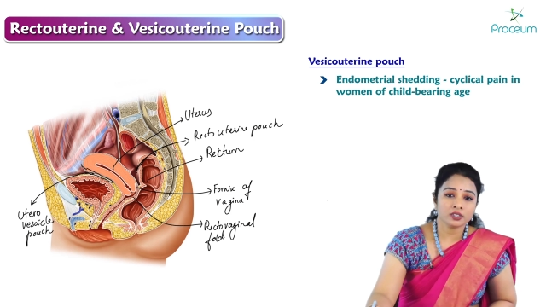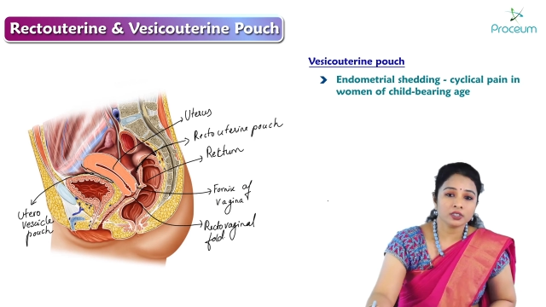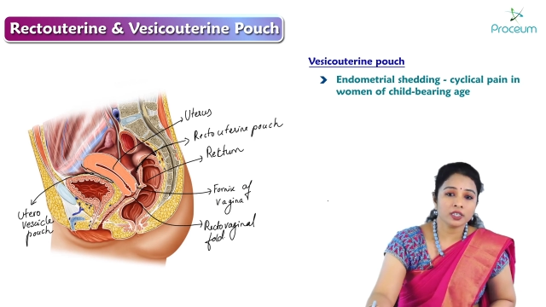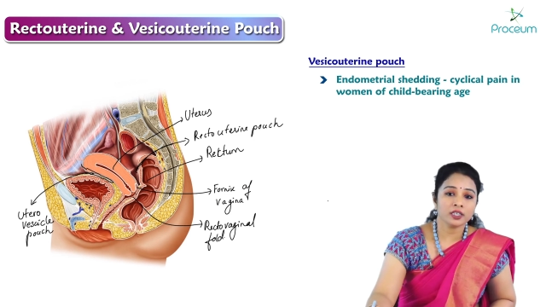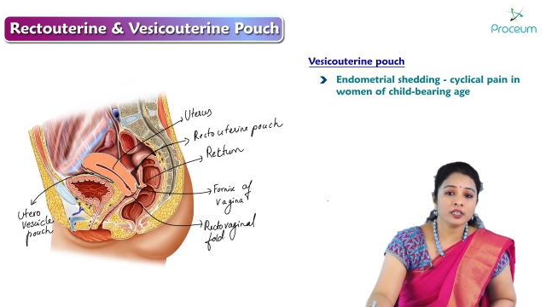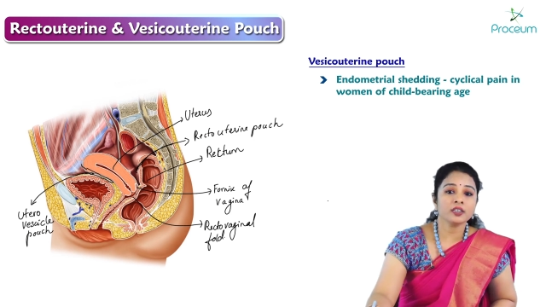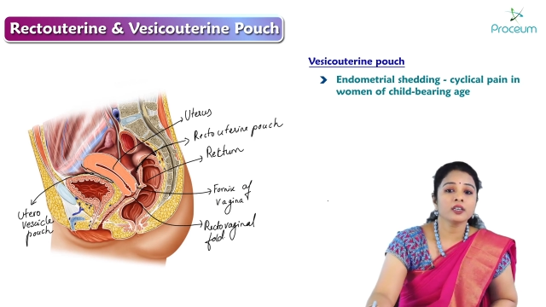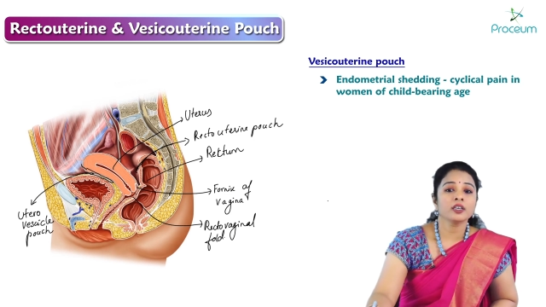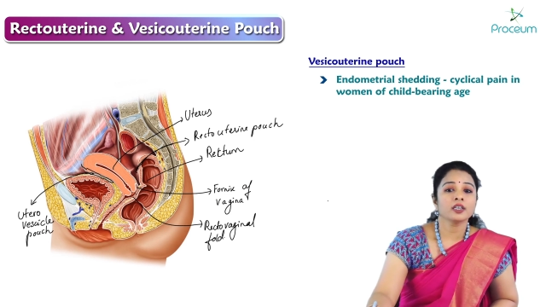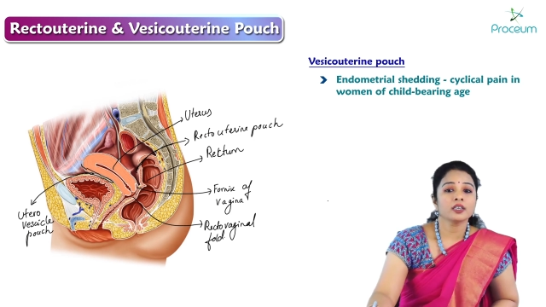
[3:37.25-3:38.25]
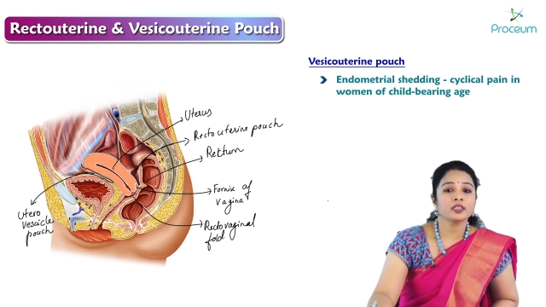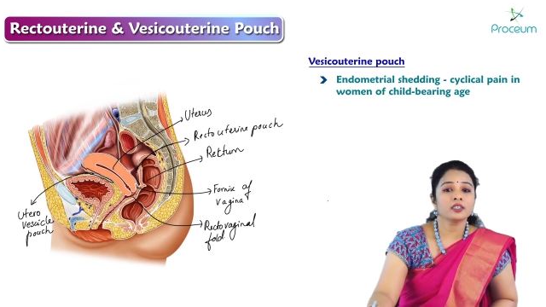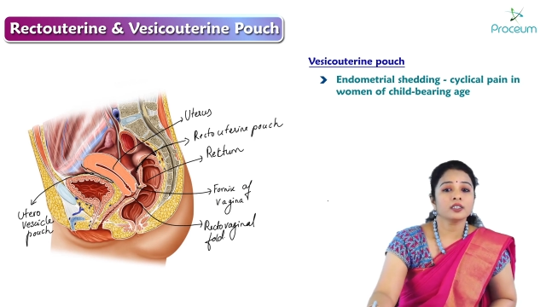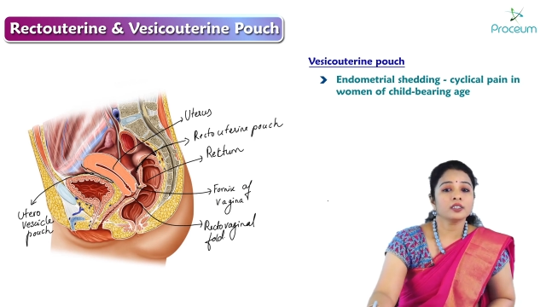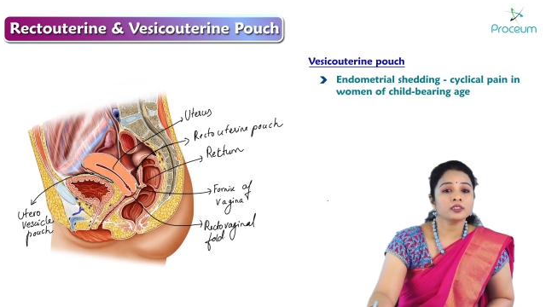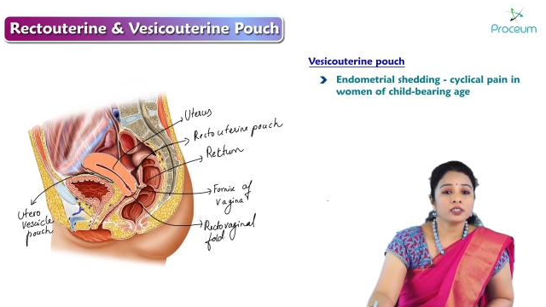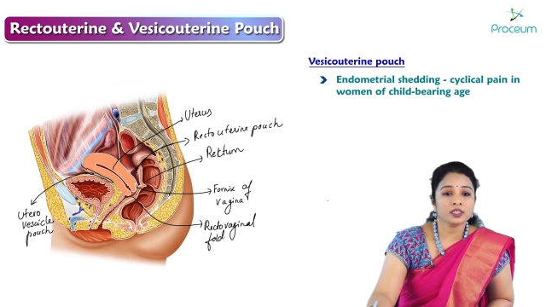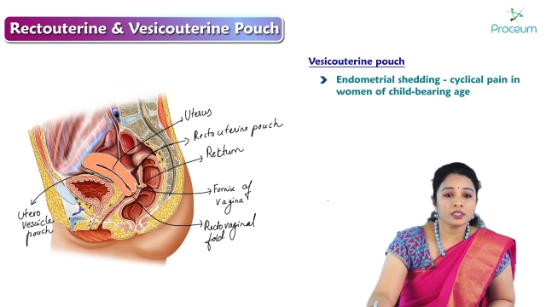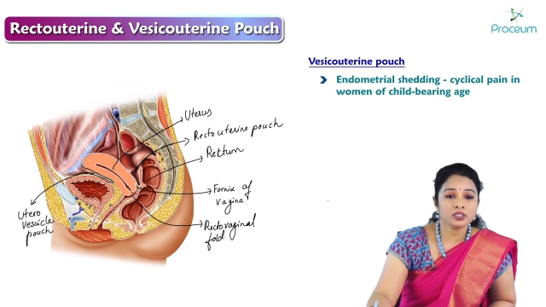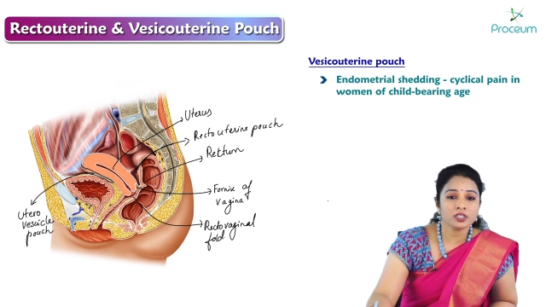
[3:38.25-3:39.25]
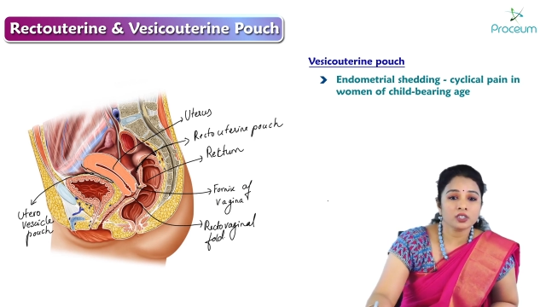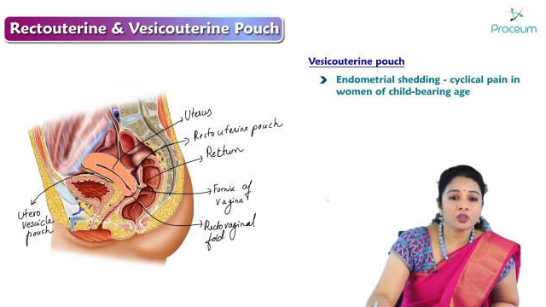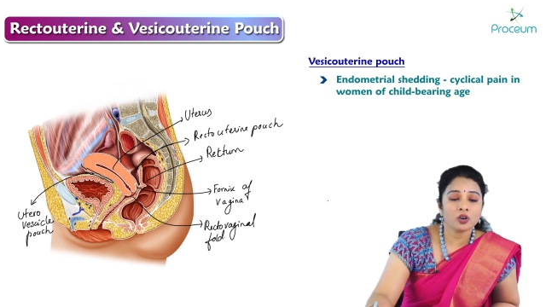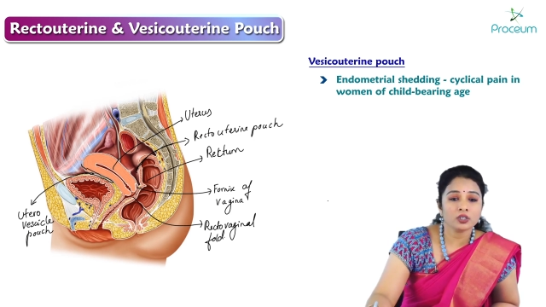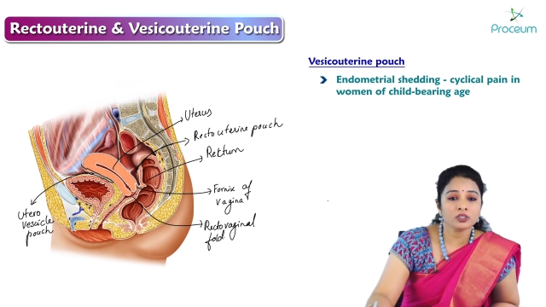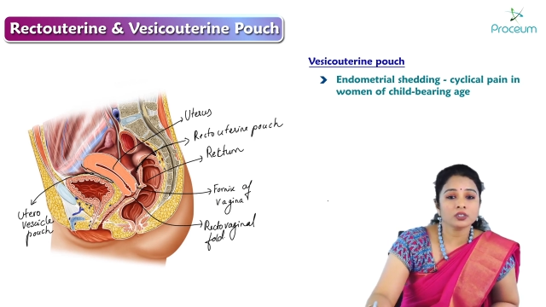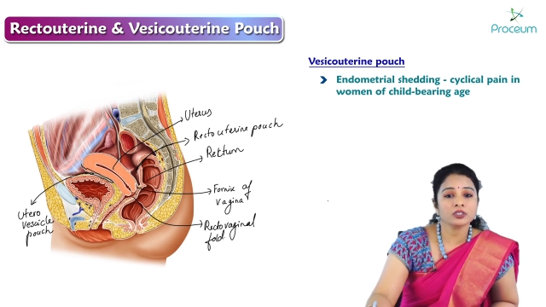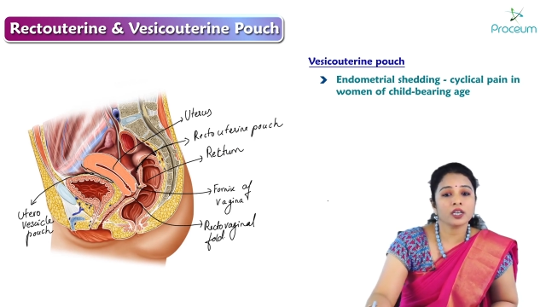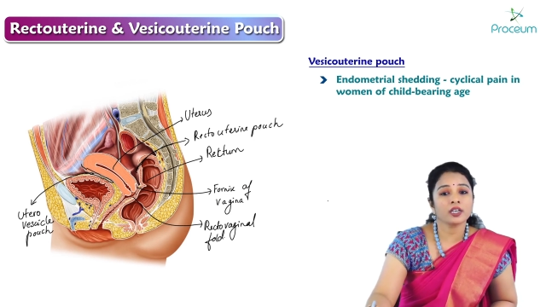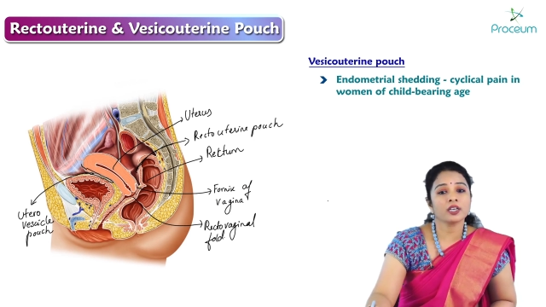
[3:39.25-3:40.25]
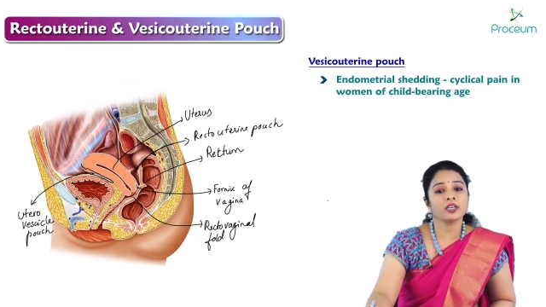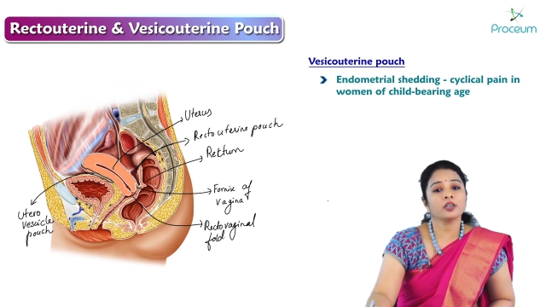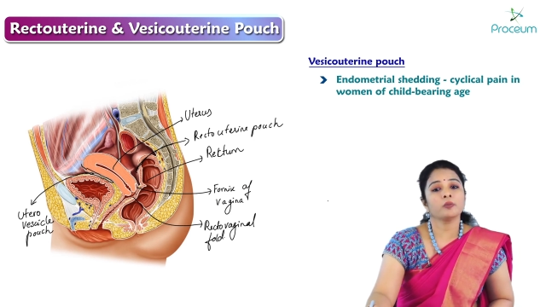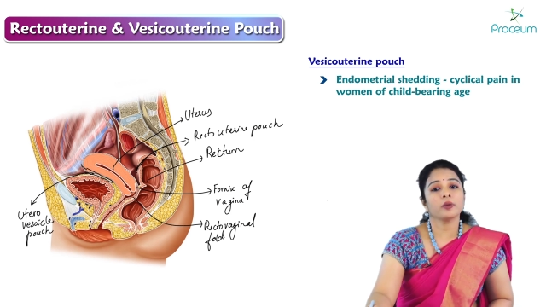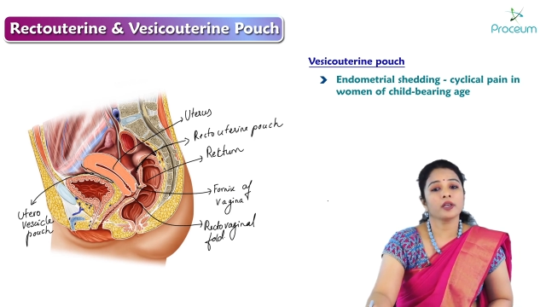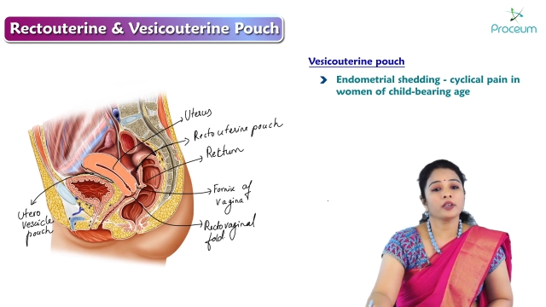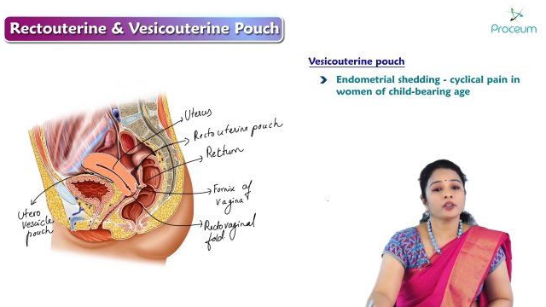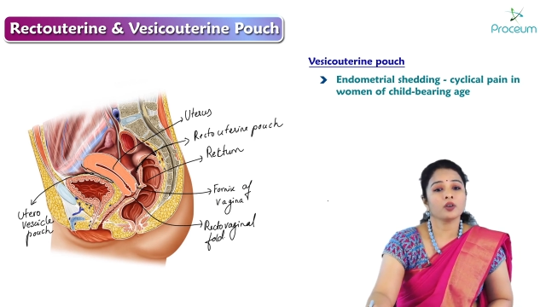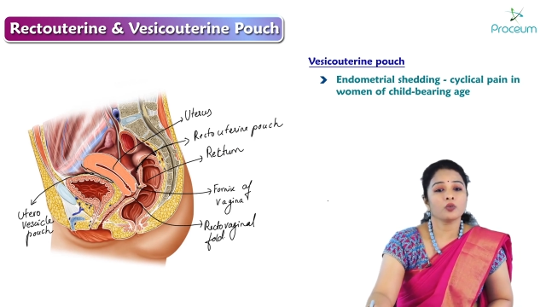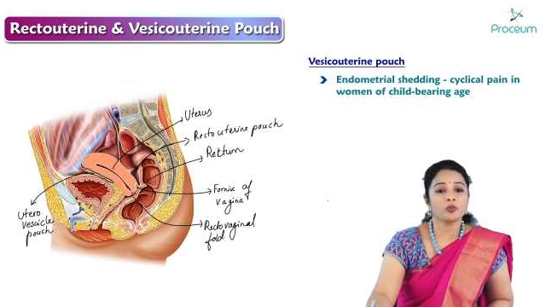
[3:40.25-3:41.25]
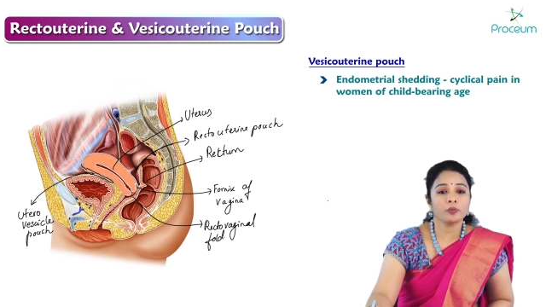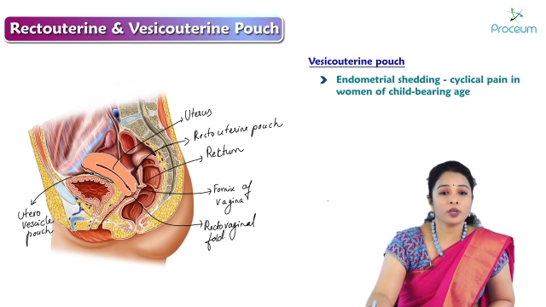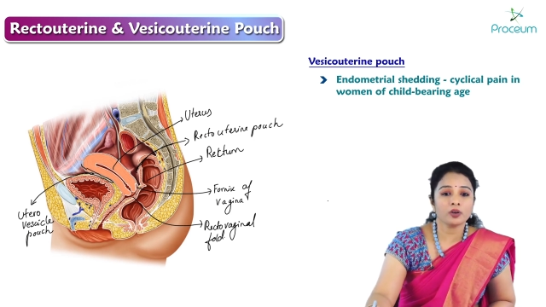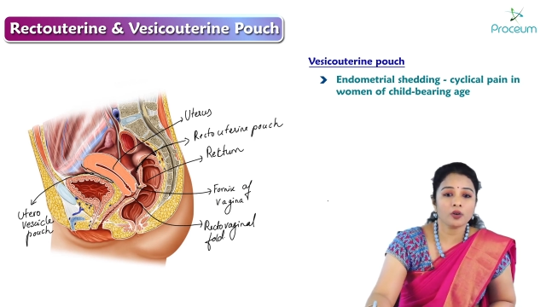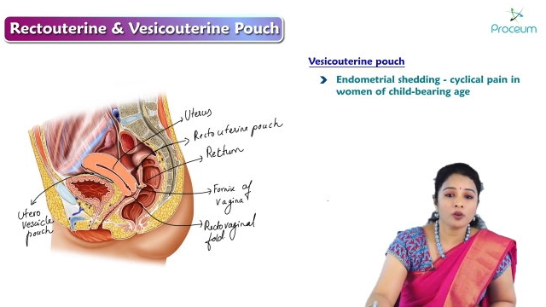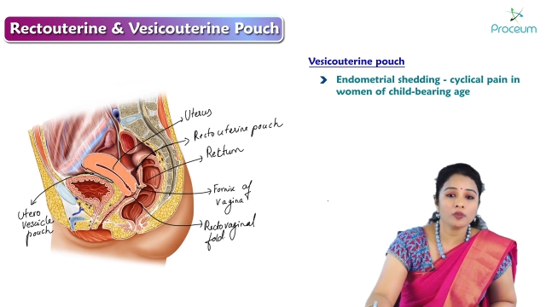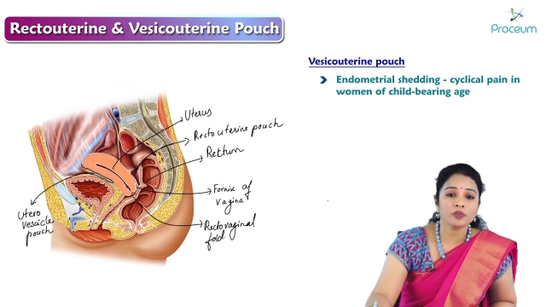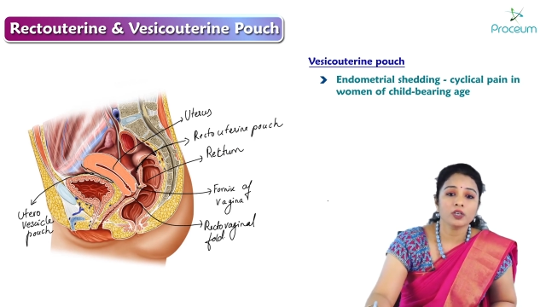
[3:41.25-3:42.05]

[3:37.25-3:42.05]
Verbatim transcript: shedding in this region causes cyclical pain in the woman of